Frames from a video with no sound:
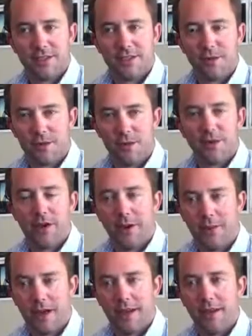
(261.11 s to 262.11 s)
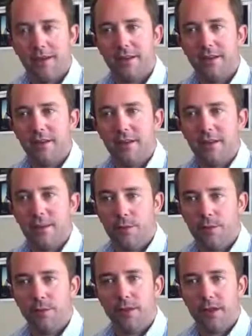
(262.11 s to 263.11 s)
And the more we thought about it, the
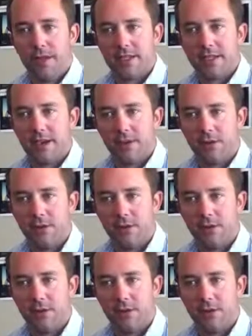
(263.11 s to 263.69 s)
more we realized how